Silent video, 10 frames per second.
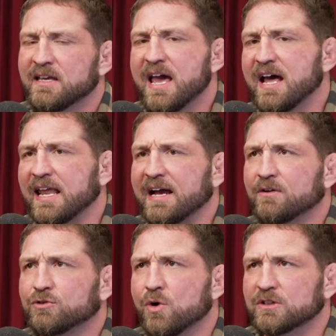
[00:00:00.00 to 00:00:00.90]
Yeah,
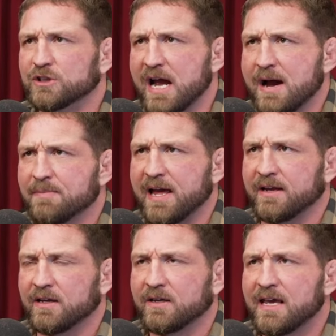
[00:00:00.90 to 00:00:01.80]
like throw a jab,
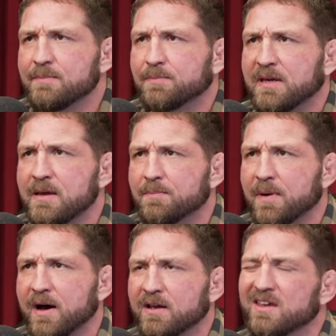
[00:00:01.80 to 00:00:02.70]
like keep,
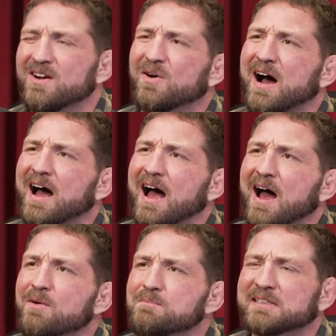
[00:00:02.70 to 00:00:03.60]
you know,
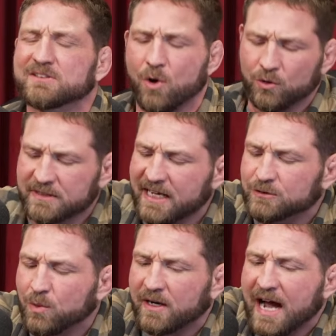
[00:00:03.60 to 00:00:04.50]
I miss the old
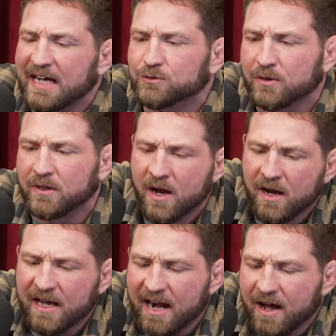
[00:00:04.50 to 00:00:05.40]
days where guys would
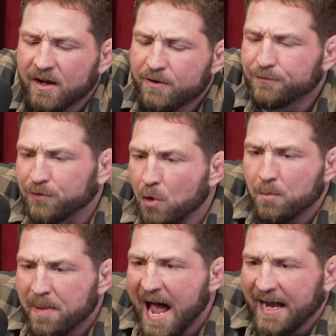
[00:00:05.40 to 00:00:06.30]
kind of
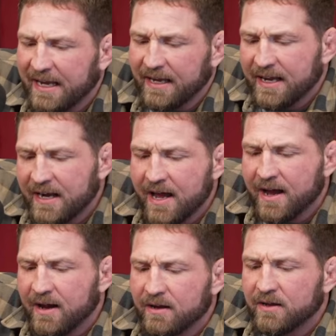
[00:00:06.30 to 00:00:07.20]
float back in
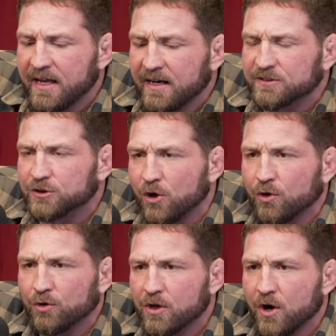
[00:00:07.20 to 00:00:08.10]
a
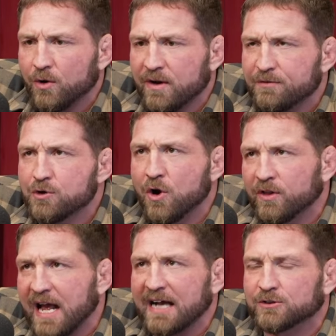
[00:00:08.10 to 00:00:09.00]
circle, you know. If you know
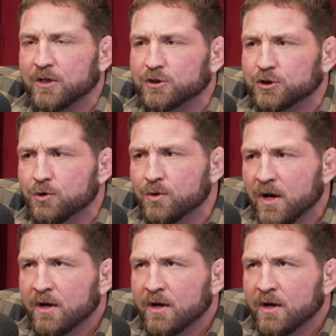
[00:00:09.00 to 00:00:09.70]
the guy's going to shoot,